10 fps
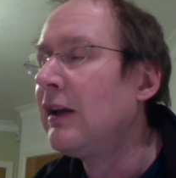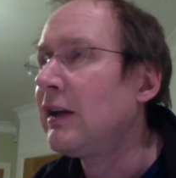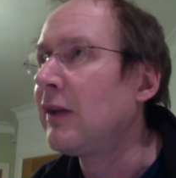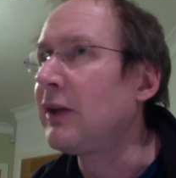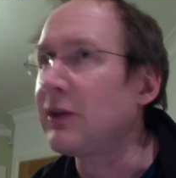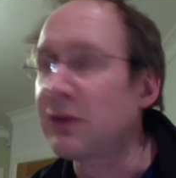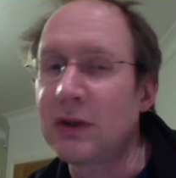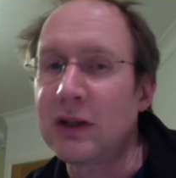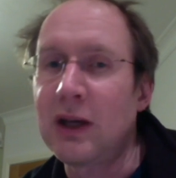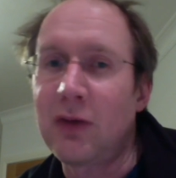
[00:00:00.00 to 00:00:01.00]
The answer
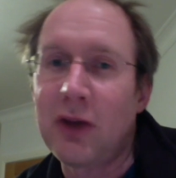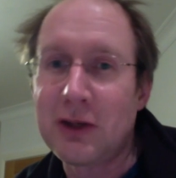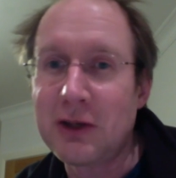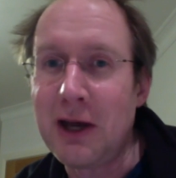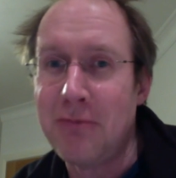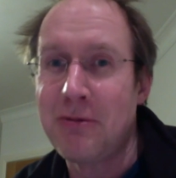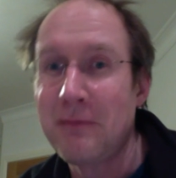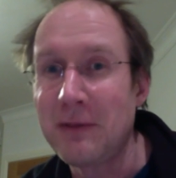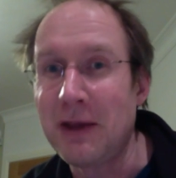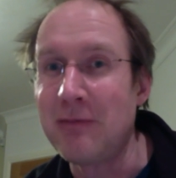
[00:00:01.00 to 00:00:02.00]
is, if they're cheap,
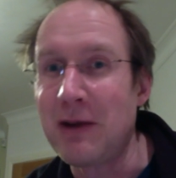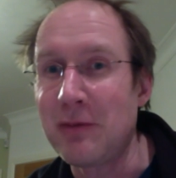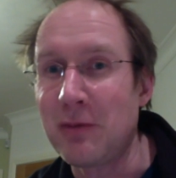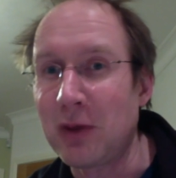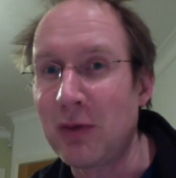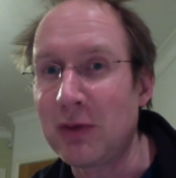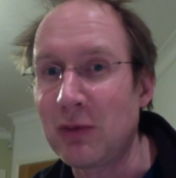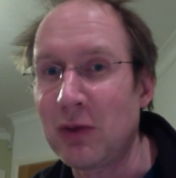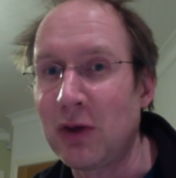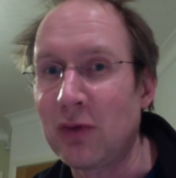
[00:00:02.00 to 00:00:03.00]
then maybe we'll bring them into
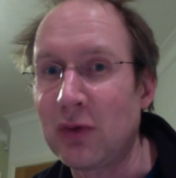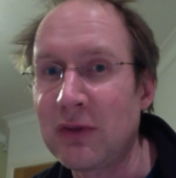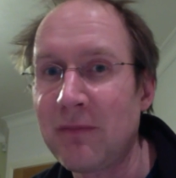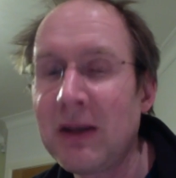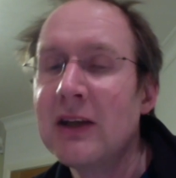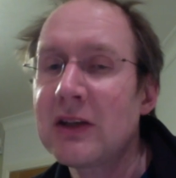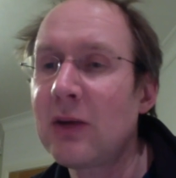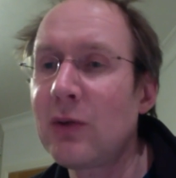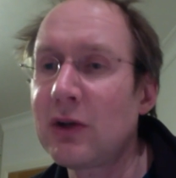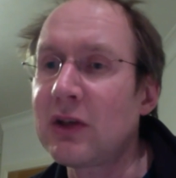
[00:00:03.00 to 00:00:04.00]
the workforce. So
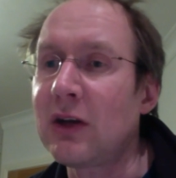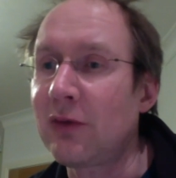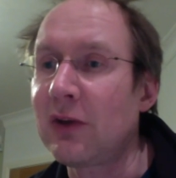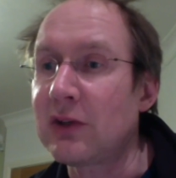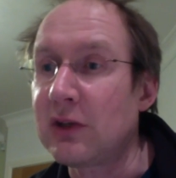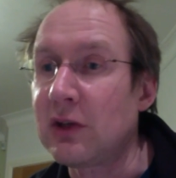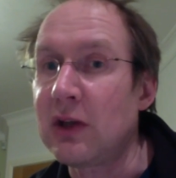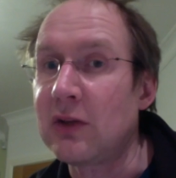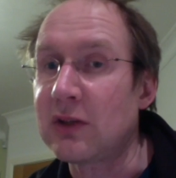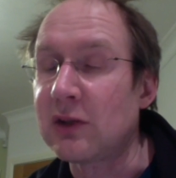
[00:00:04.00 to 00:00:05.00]
that works to their advantage in
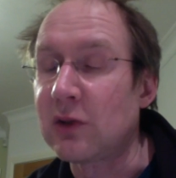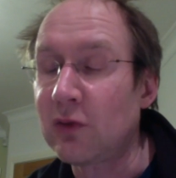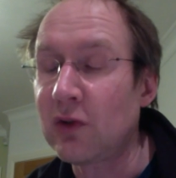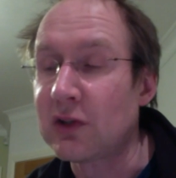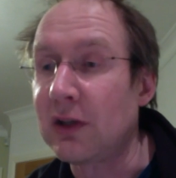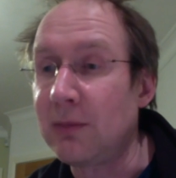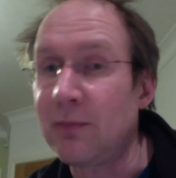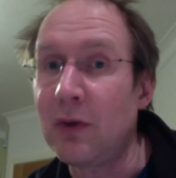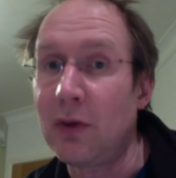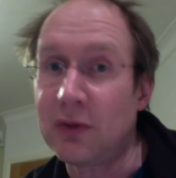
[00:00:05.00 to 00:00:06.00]
the sense that, firstly,
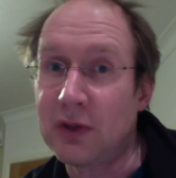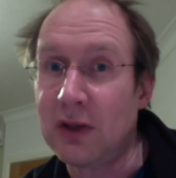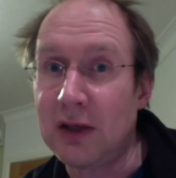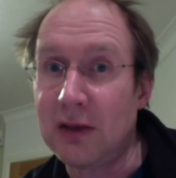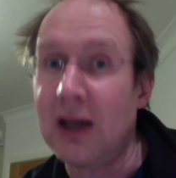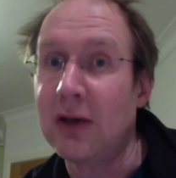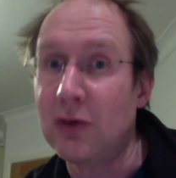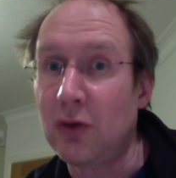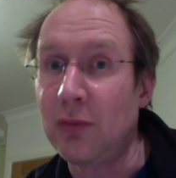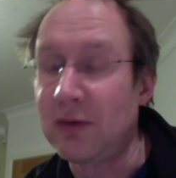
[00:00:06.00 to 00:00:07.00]
obviously they get a
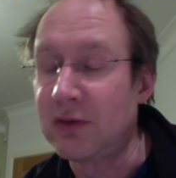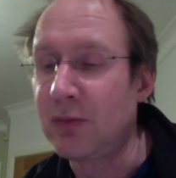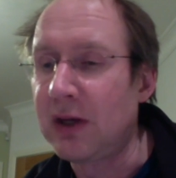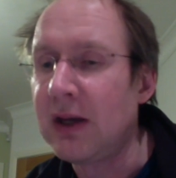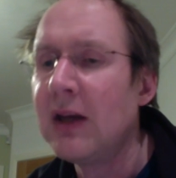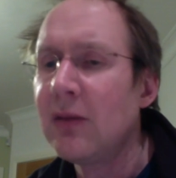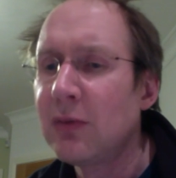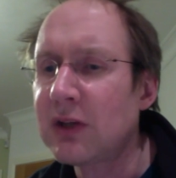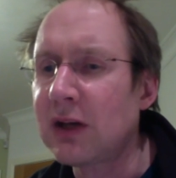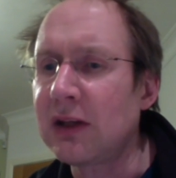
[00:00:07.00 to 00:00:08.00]
job and have some money,
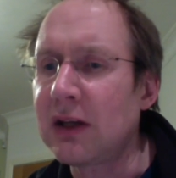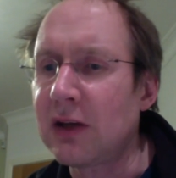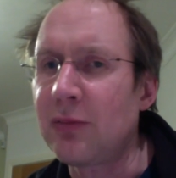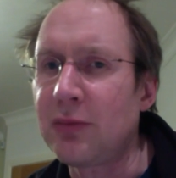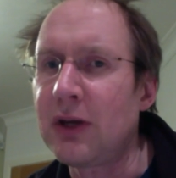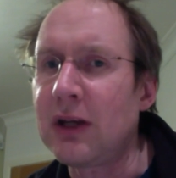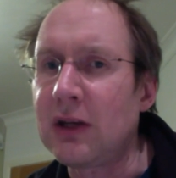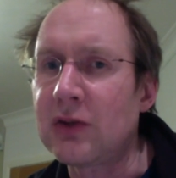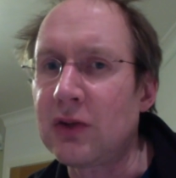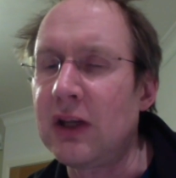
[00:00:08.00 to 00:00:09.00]
but secondly, it kind of
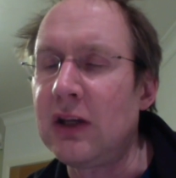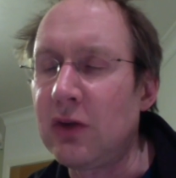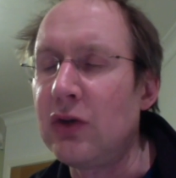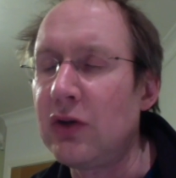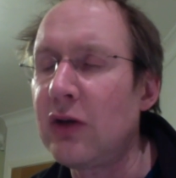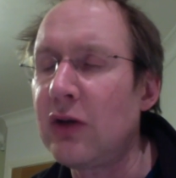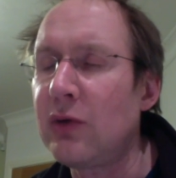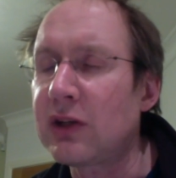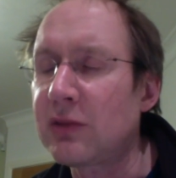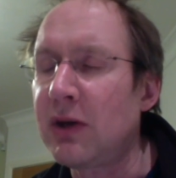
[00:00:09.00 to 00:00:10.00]
breaks the no
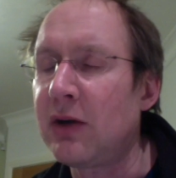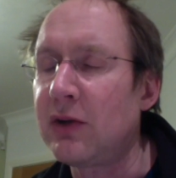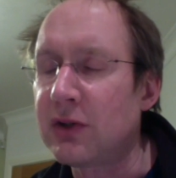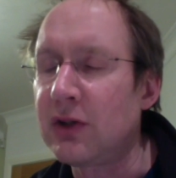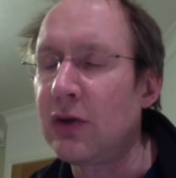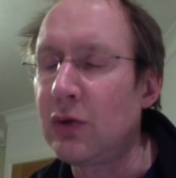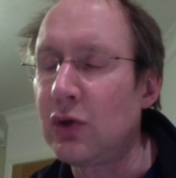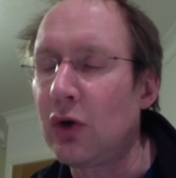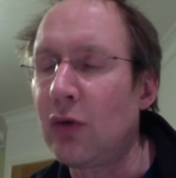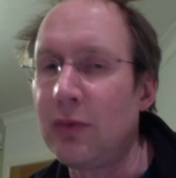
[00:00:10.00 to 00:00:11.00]
experience, no
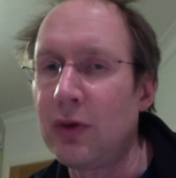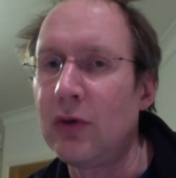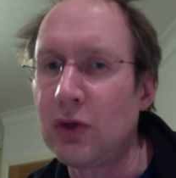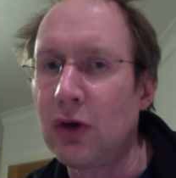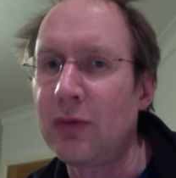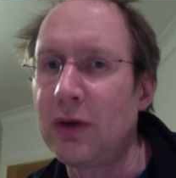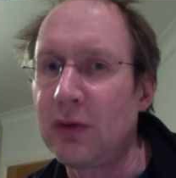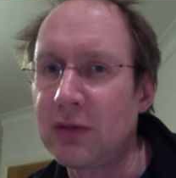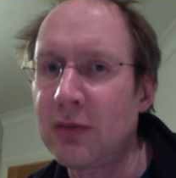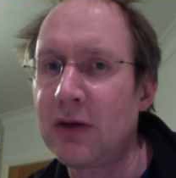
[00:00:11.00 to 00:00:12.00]
job, no job, no
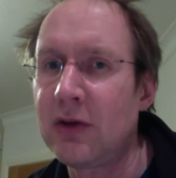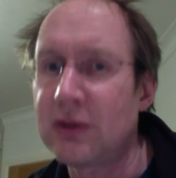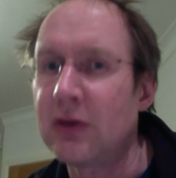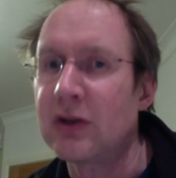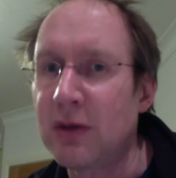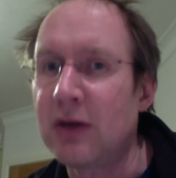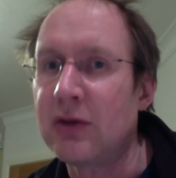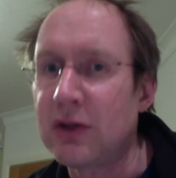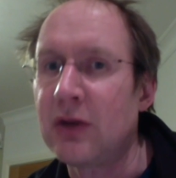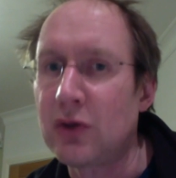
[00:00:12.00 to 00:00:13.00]
experience, no
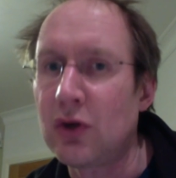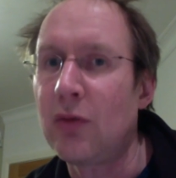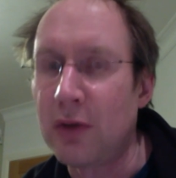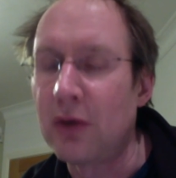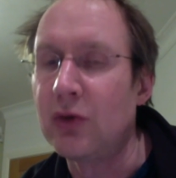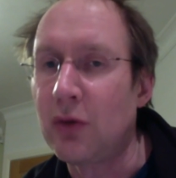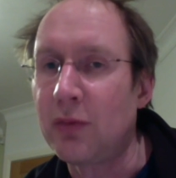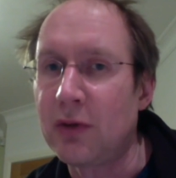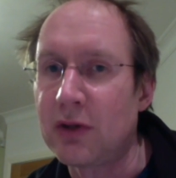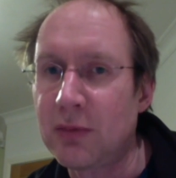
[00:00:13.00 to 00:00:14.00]
experience, no job, no job,
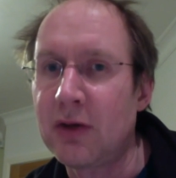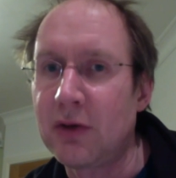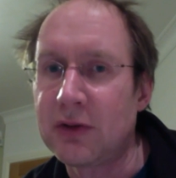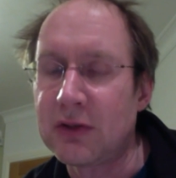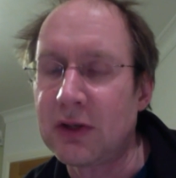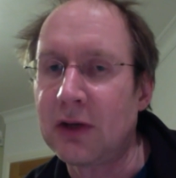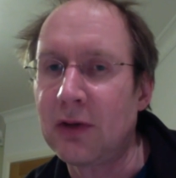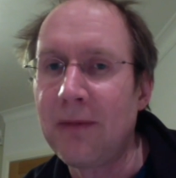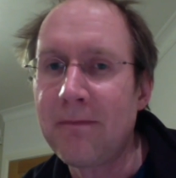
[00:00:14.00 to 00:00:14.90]
no experience cycle.